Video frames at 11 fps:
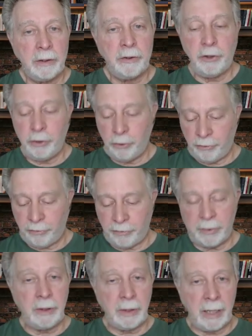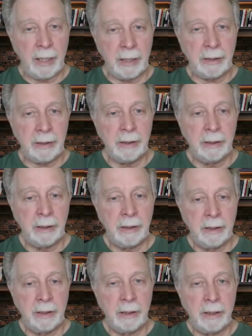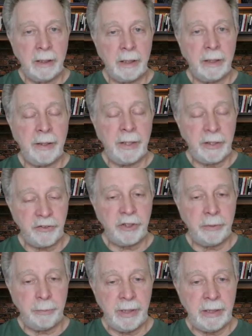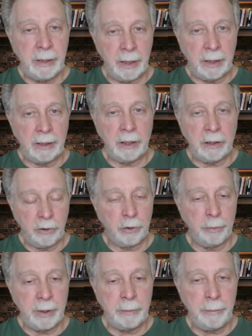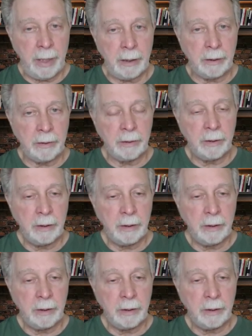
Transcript: Do you feel like this could be done a little bit better?